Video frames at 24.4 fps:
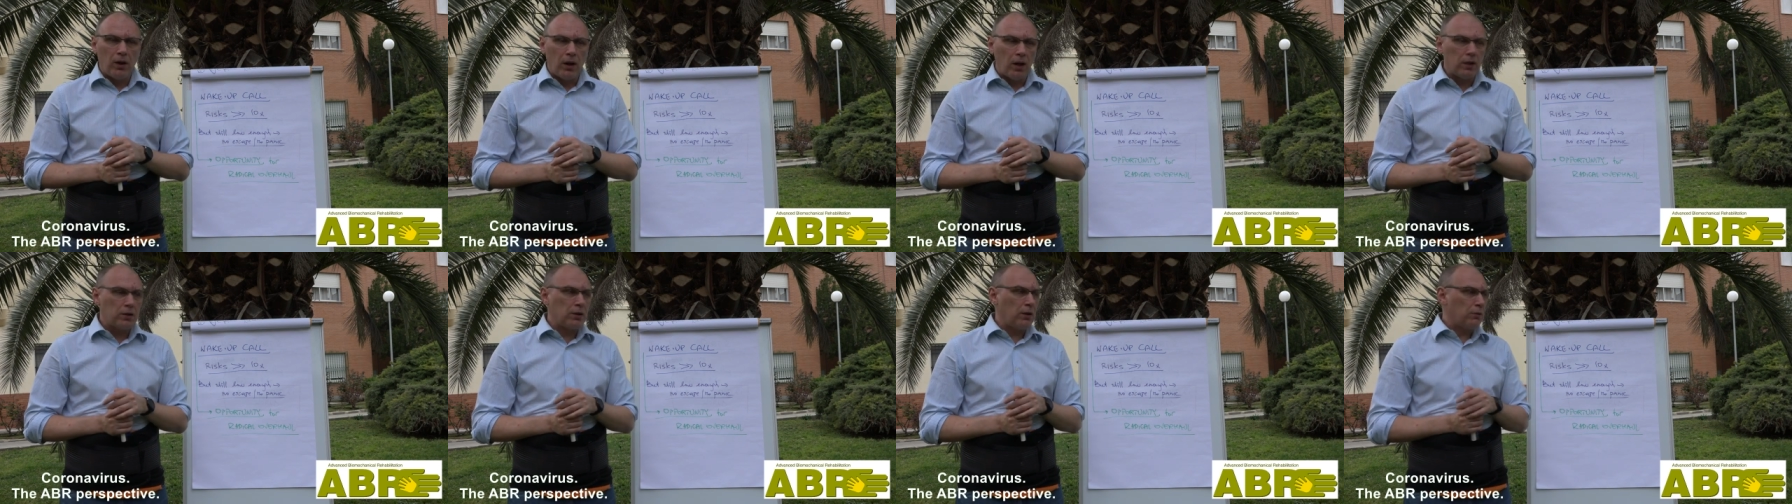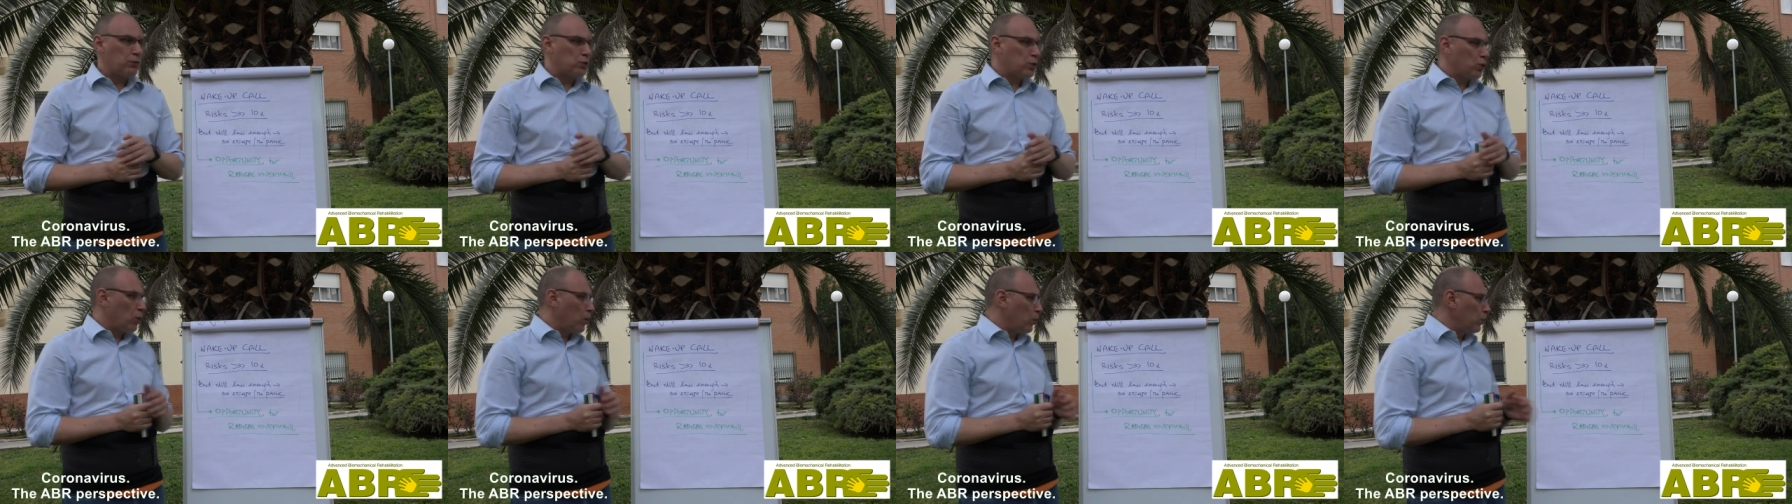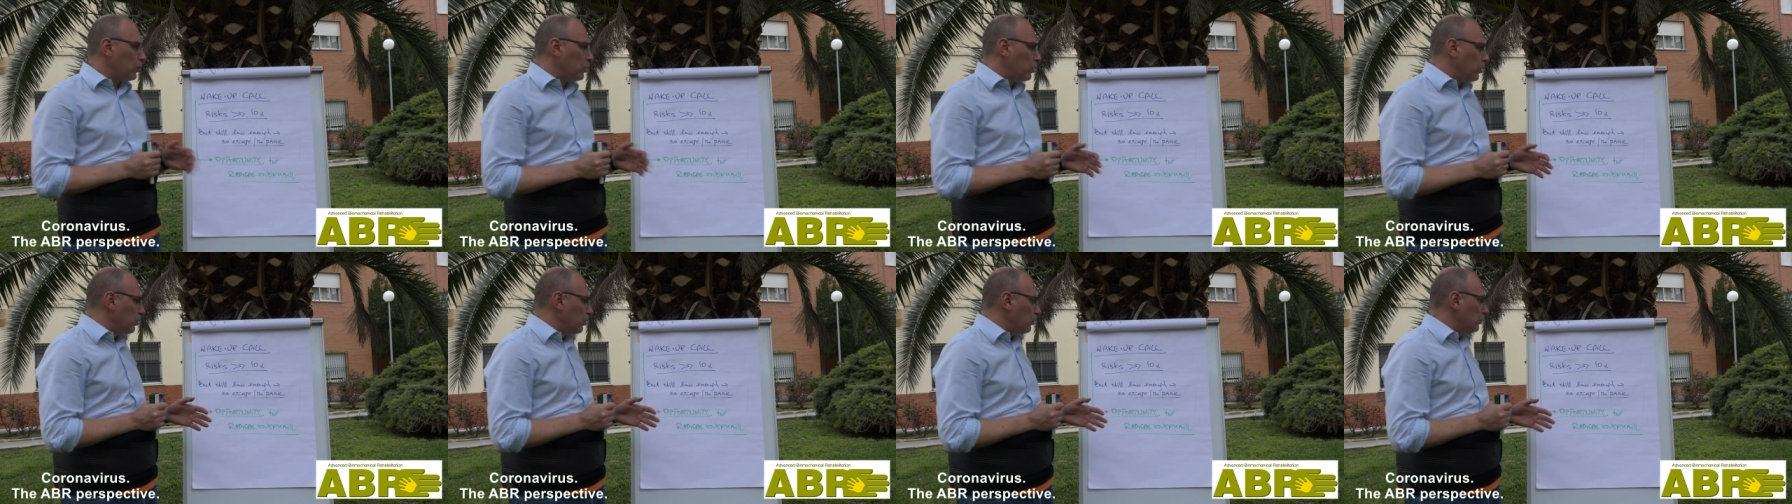As I've
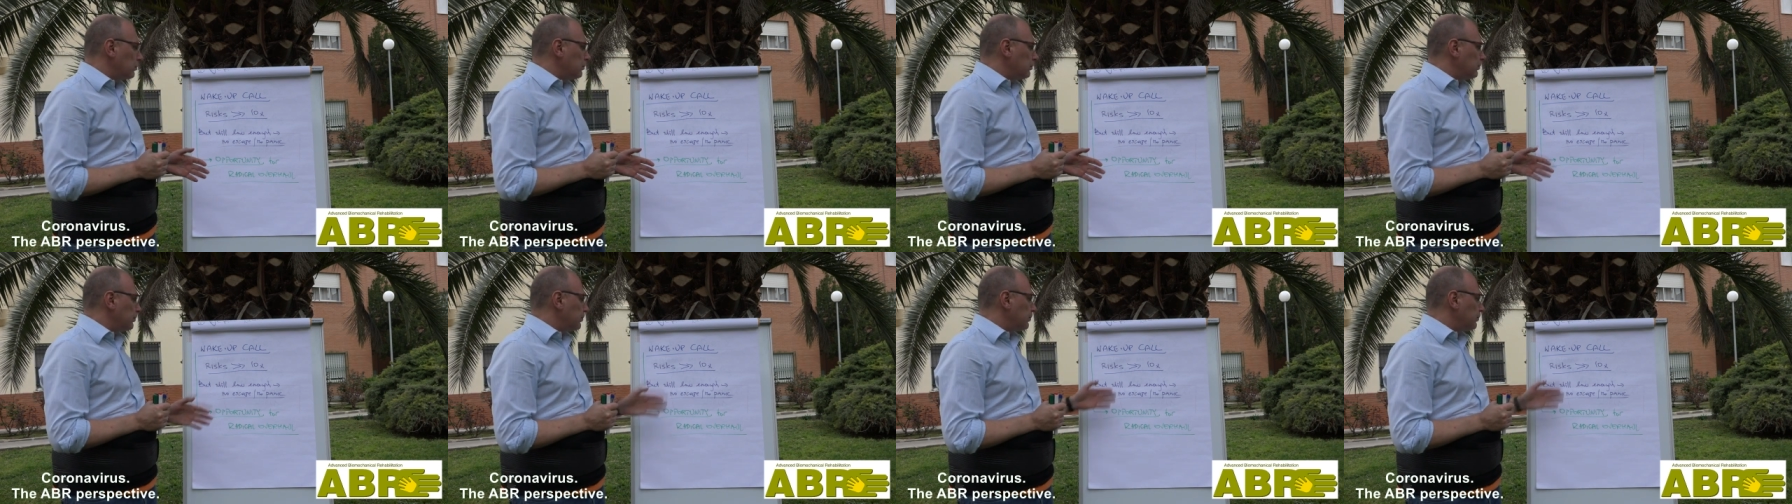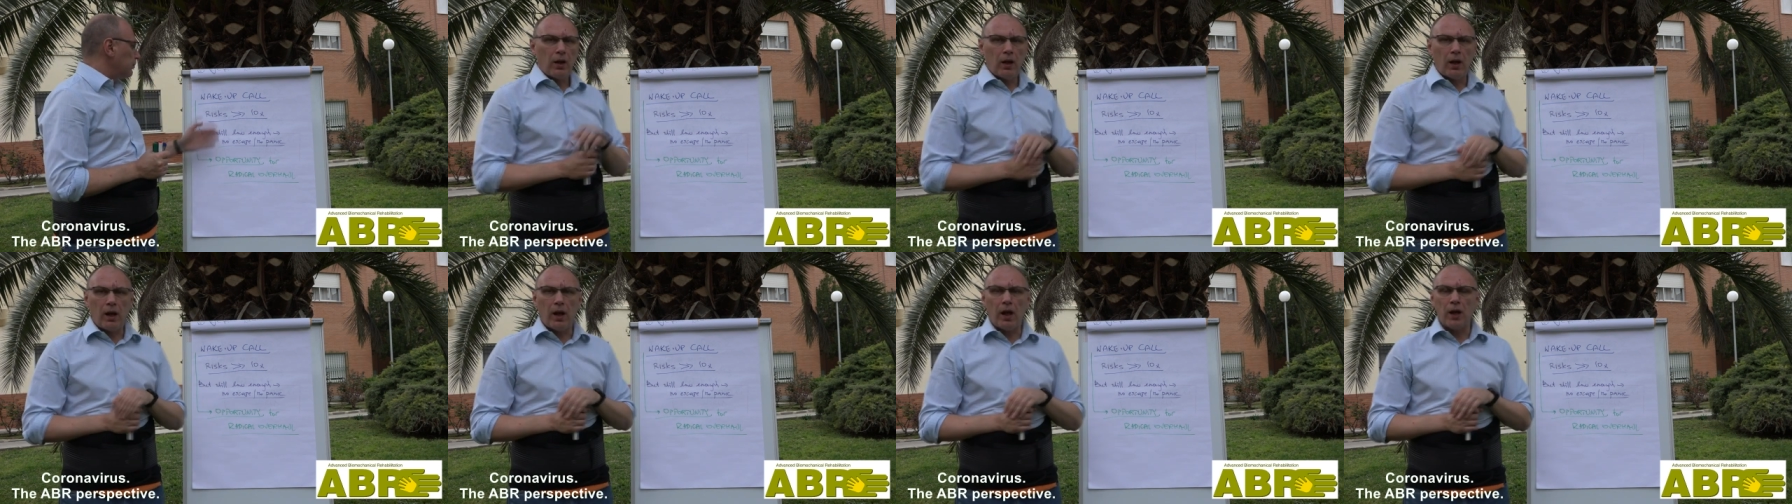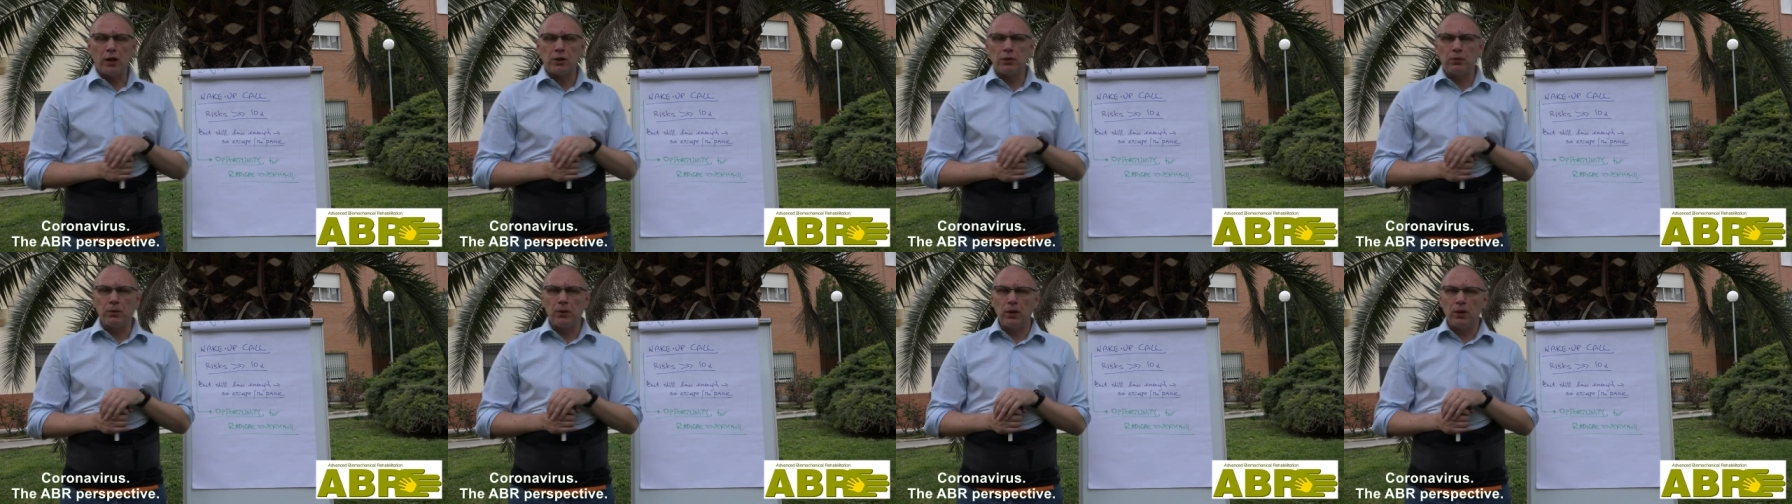shown you,
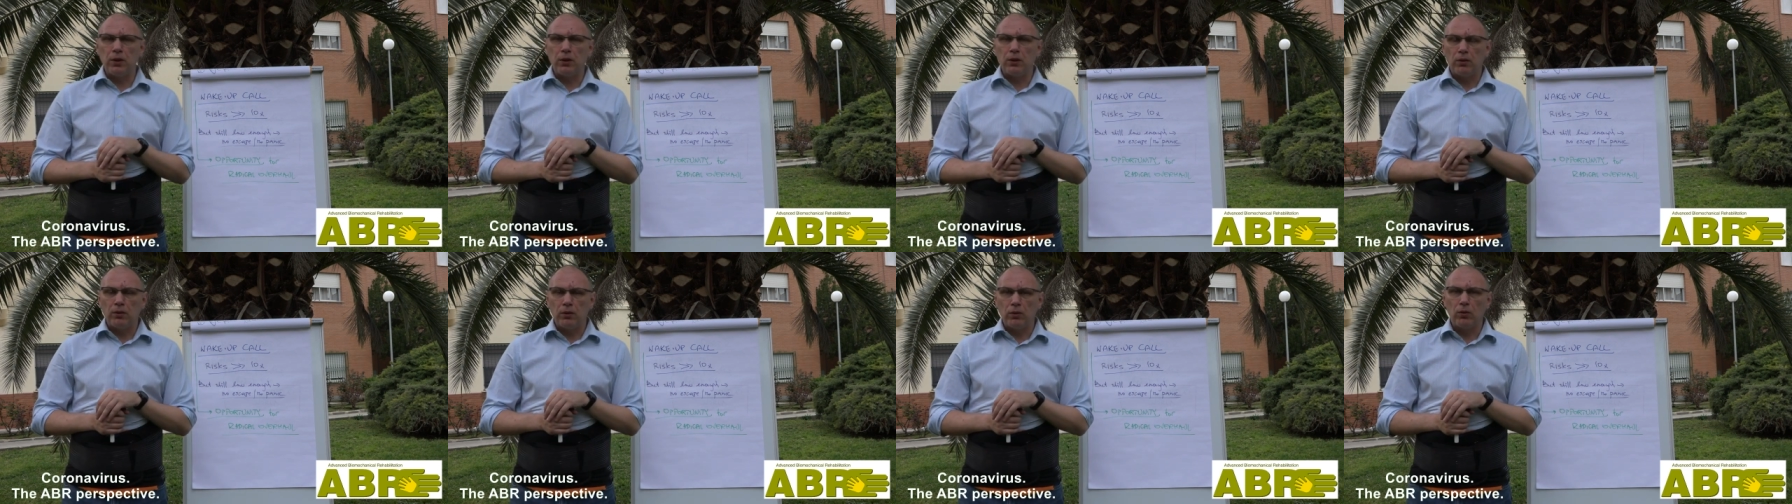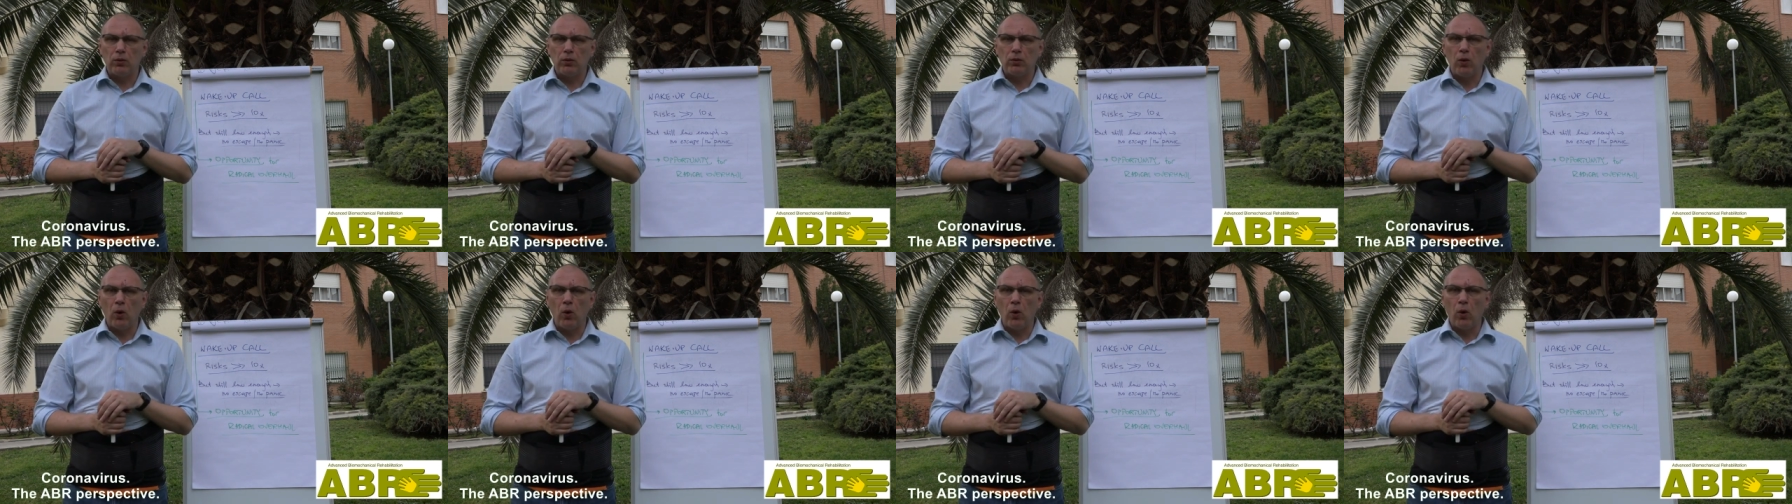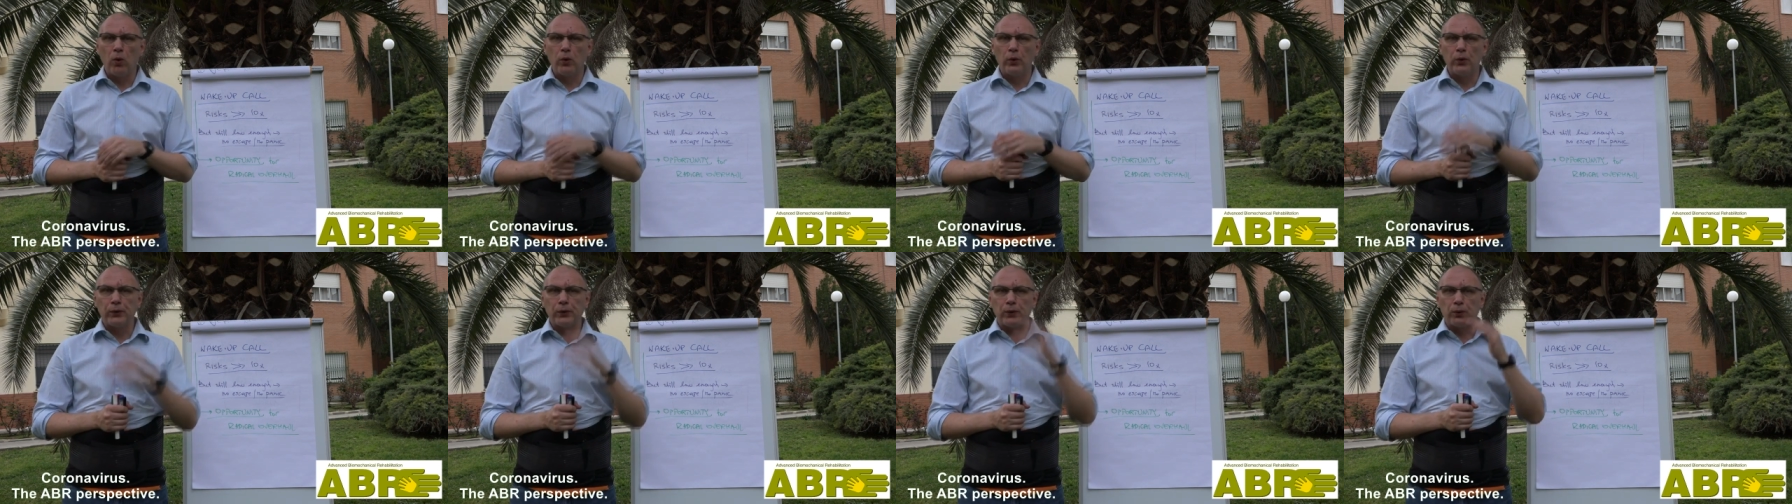as we
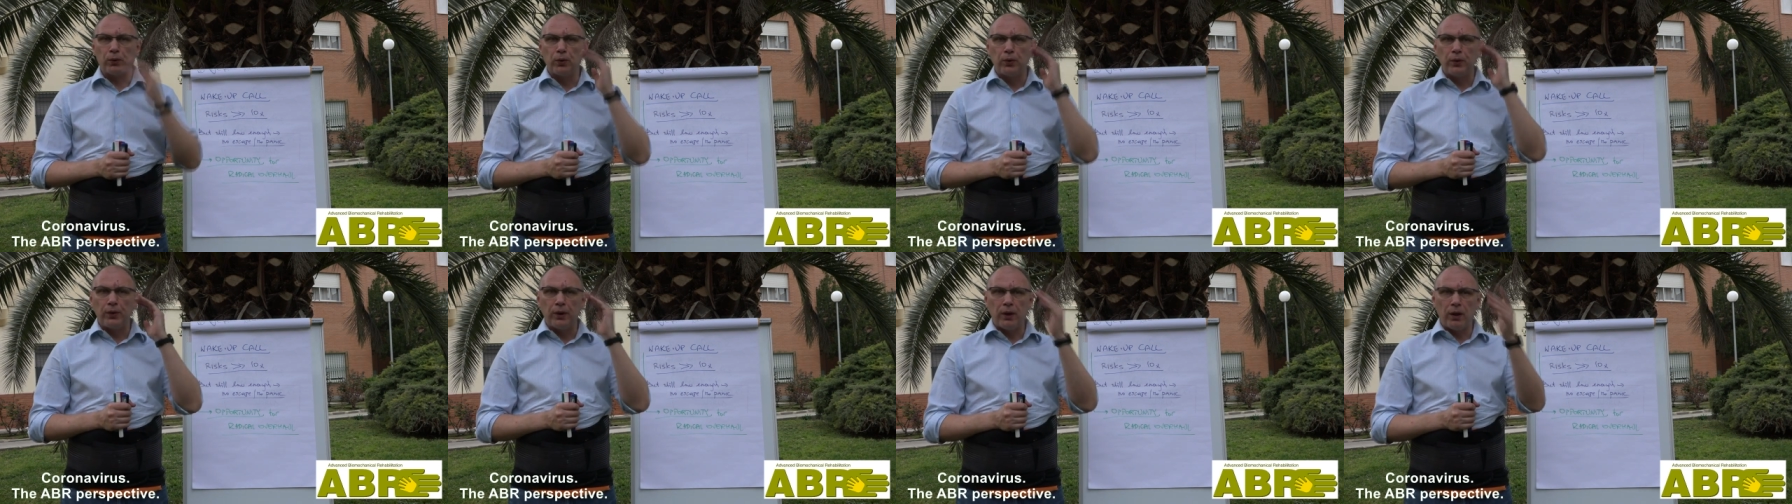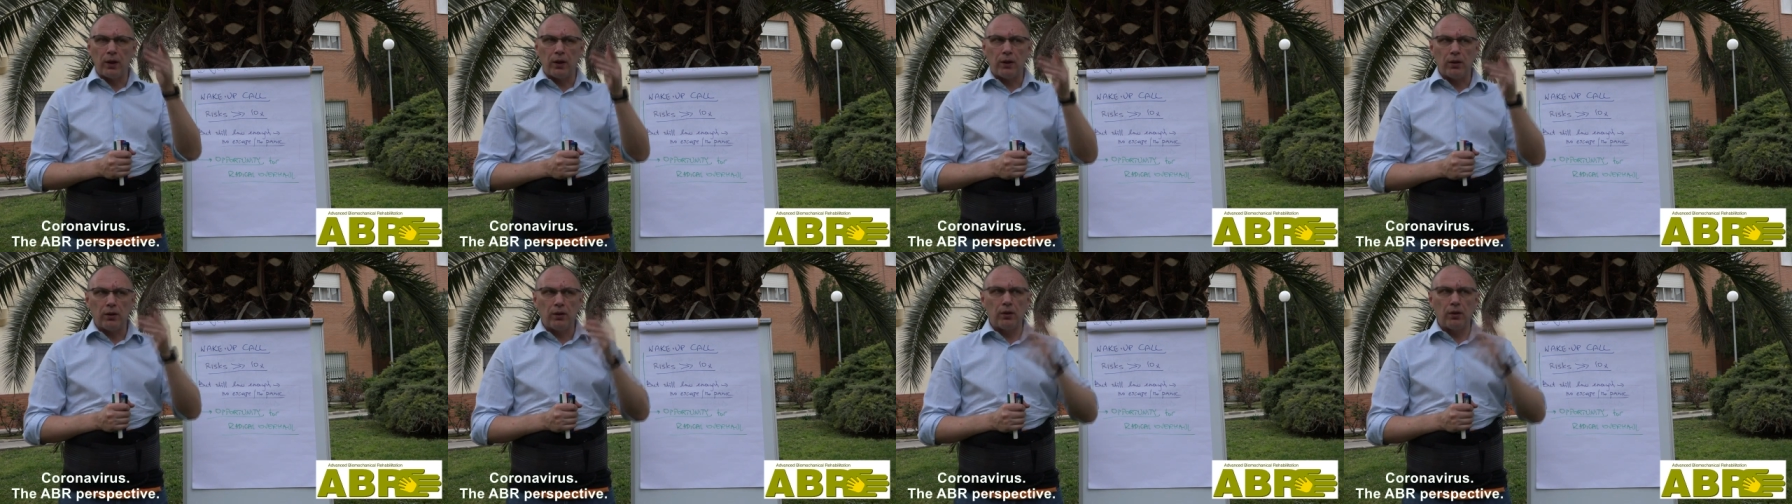go through the